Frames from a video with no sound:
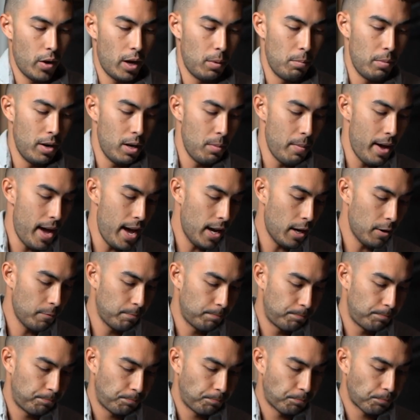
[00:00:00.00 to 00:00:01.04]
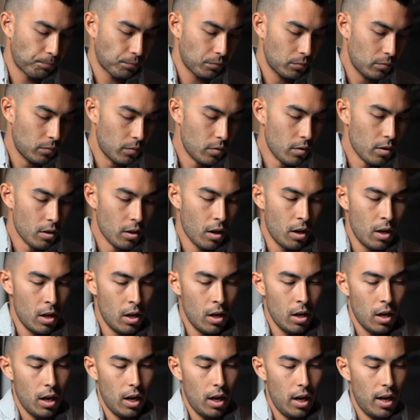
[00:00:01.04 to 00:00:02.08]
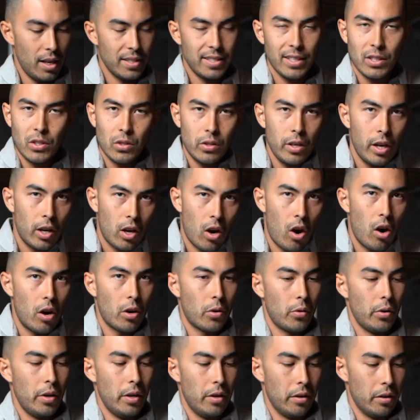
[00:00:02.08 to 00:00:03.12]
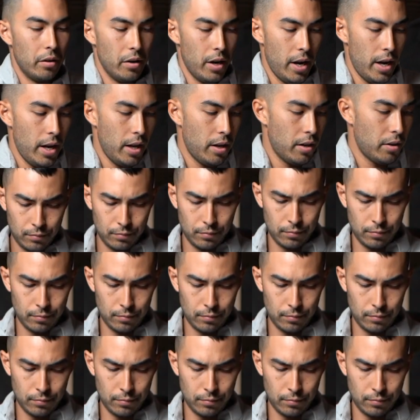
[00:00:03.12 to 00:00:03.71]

Red Mini Mag. Uh, essentially a card reader, right?